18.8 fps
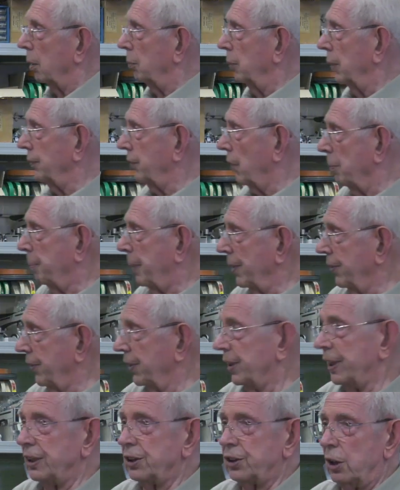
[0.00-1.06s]
We've got both
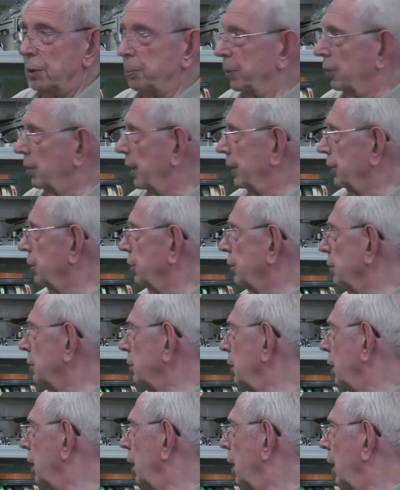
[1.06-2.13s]
of these
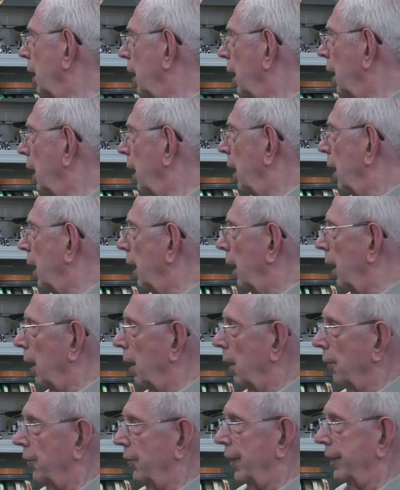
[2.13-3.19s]
operational
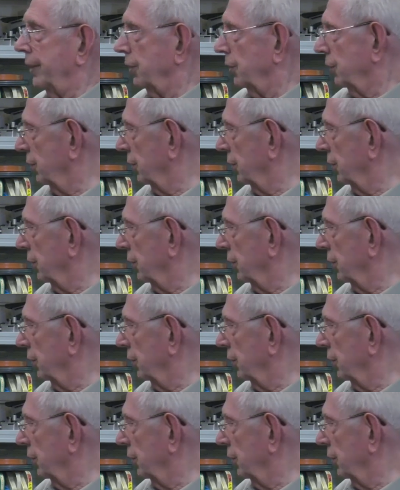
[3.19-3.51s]
thanks